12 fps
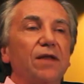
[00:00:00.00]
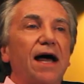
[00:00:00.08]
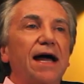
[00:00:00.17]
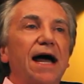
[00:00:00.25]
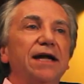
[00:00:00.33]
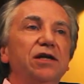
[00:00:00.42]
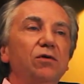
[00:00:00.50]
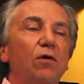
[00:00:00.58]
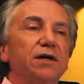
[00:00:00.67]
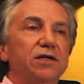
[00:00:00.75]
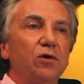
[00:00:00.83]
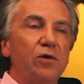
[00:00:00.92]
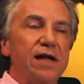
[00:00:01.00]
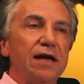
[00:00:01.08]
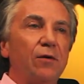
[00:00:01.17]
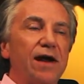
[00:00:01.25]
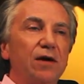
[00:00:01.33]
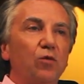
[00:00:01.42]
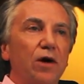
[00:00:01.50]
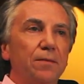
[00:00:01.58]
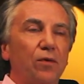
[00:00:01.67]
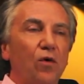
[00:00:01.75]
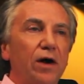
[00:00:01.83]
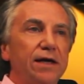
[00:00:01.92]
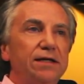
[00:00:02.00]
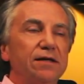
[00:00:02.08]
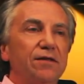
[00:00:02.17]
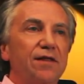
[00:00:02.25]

I, I do want to reiterate one point